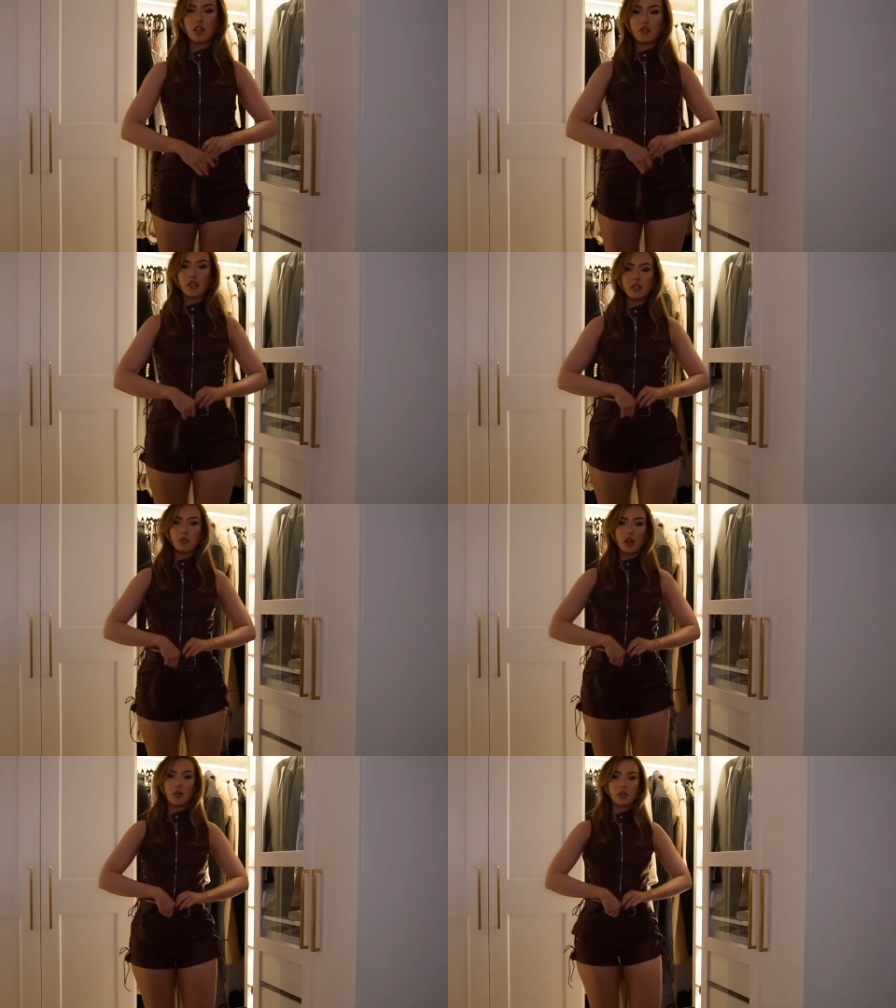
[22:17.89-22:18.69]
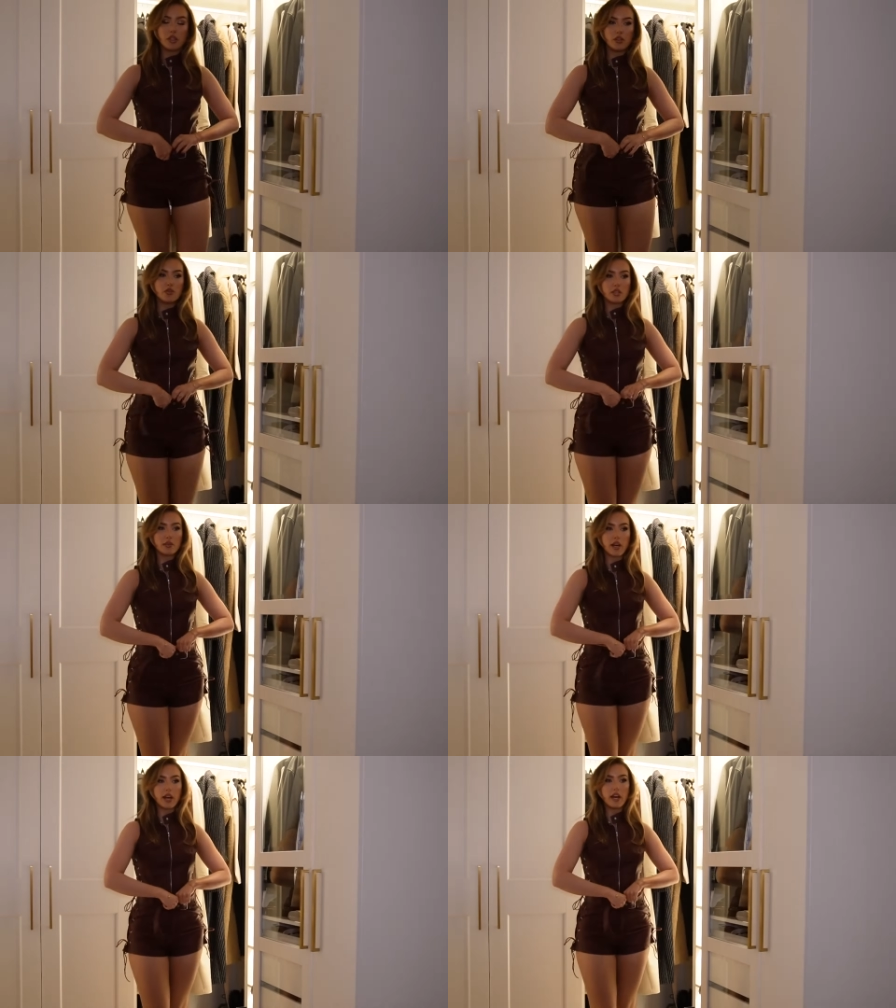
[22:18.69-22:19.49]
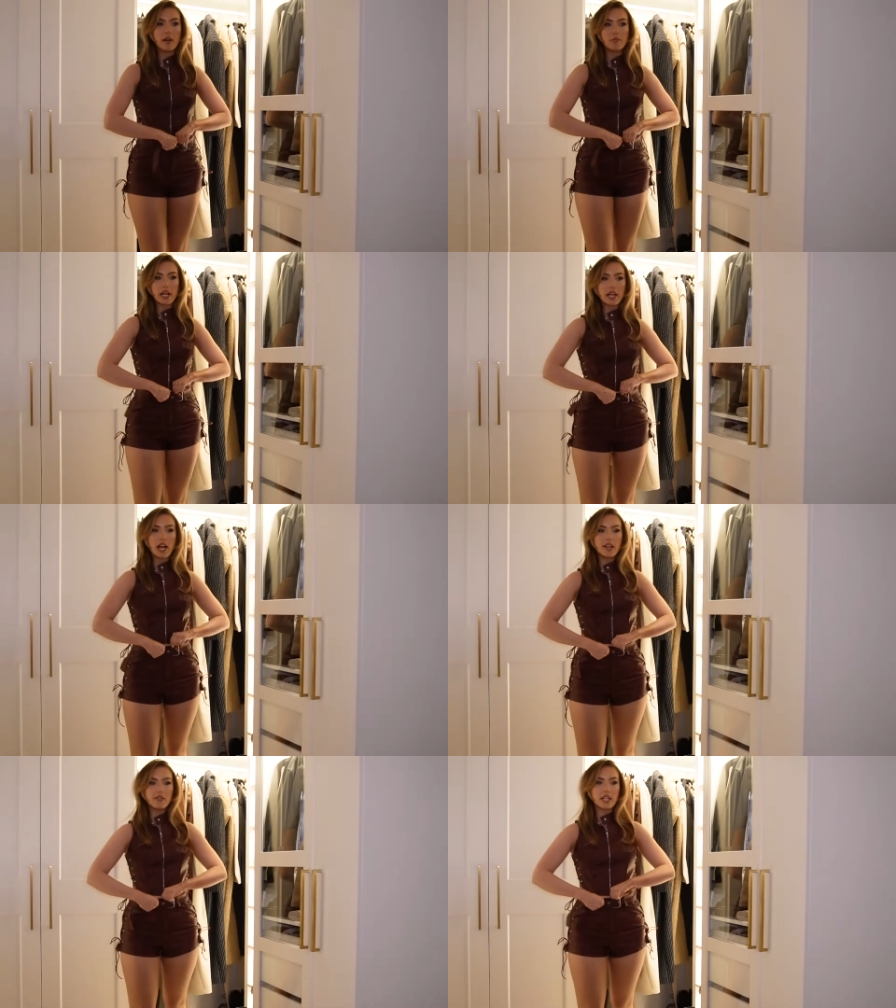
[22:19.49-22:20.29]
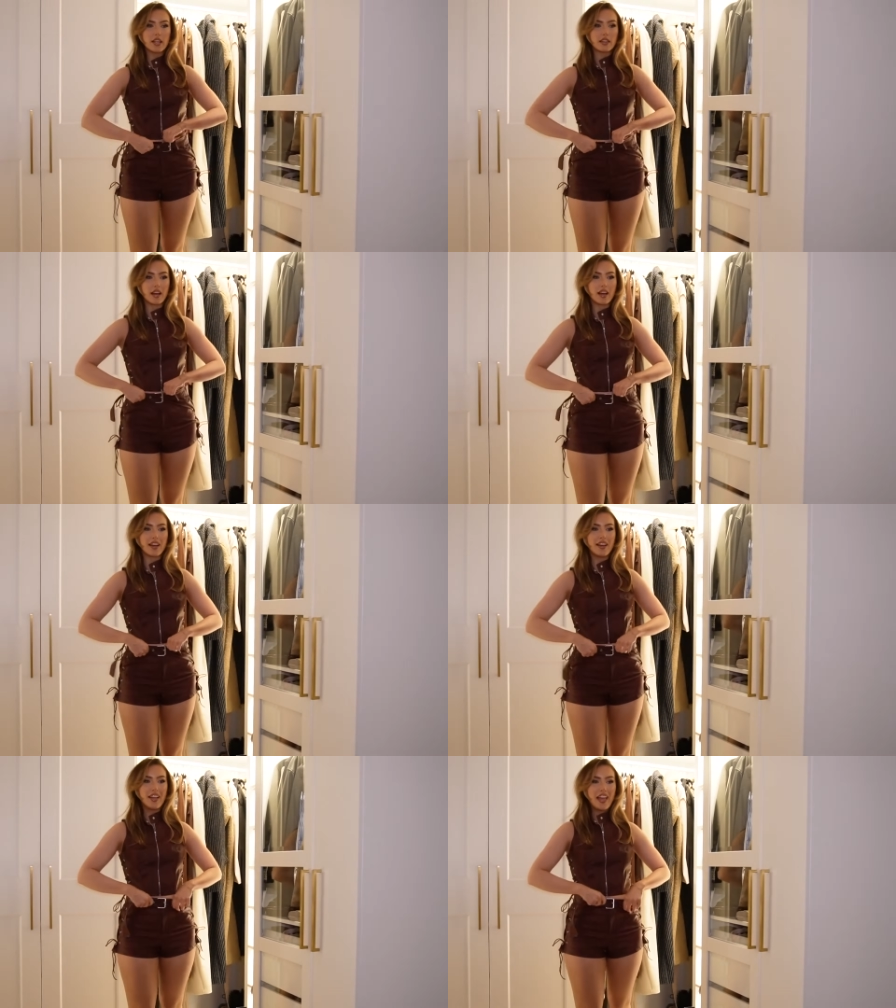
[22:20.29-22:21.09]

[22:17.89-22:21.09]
not really what I would usually wear, but I kind of like that.